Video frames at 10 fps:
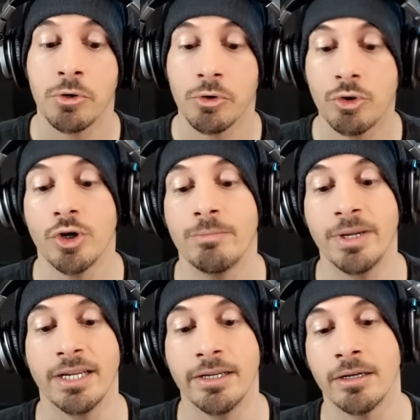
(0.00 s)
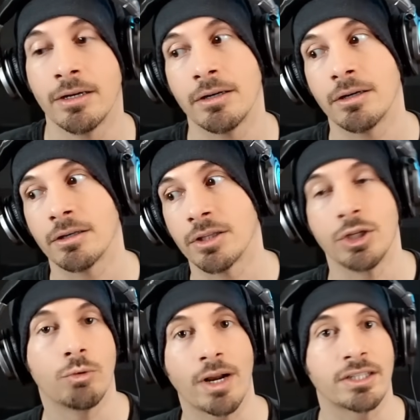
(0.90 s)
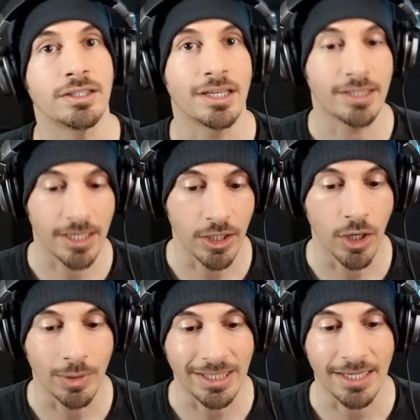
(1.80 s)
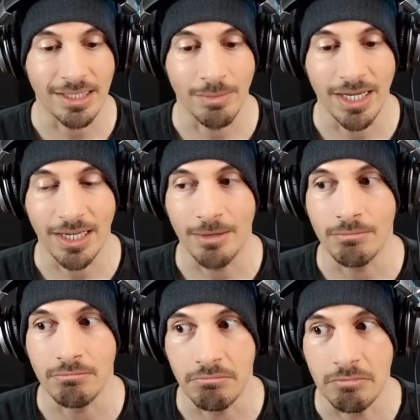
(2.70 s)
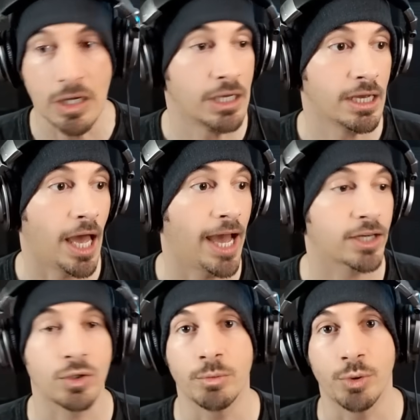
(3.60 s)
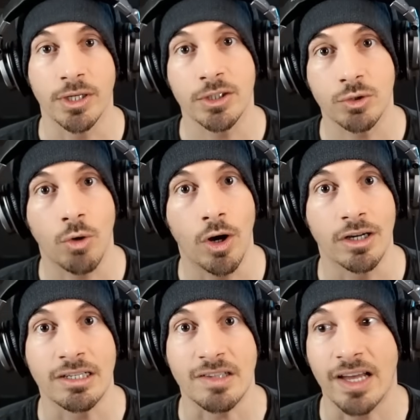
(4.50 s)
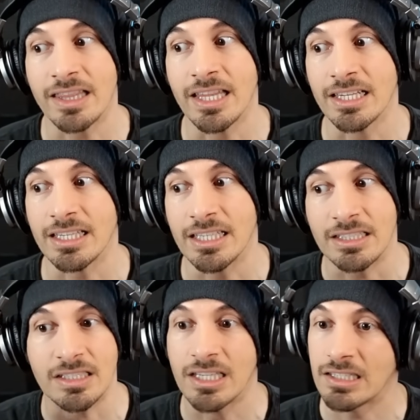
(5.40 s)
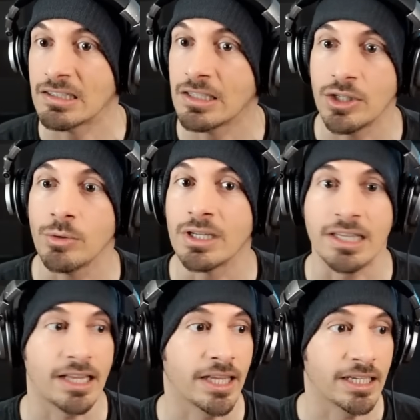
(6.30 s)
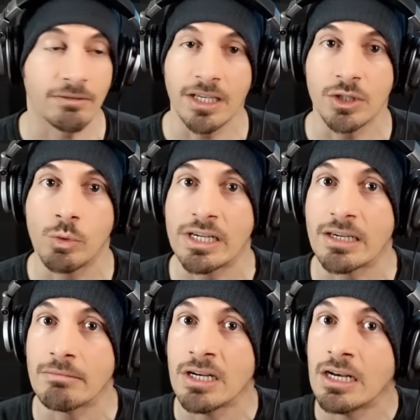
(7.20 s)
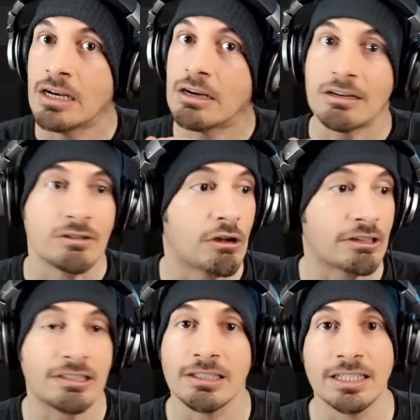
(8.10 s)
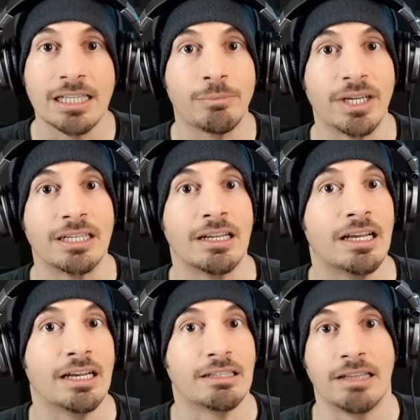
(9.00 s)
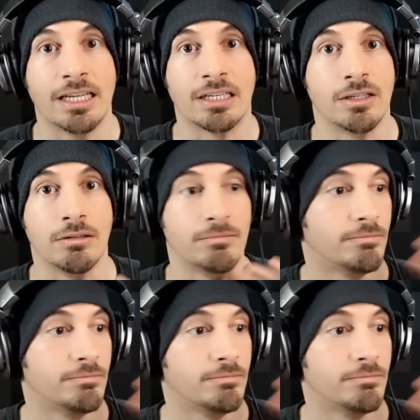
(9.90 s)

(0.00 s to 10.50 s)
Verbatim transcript: could be the direction that they could go with that to make him actually pretty strong. Because I think it's this is a unit that, like, if they tweak him just a little bit, they could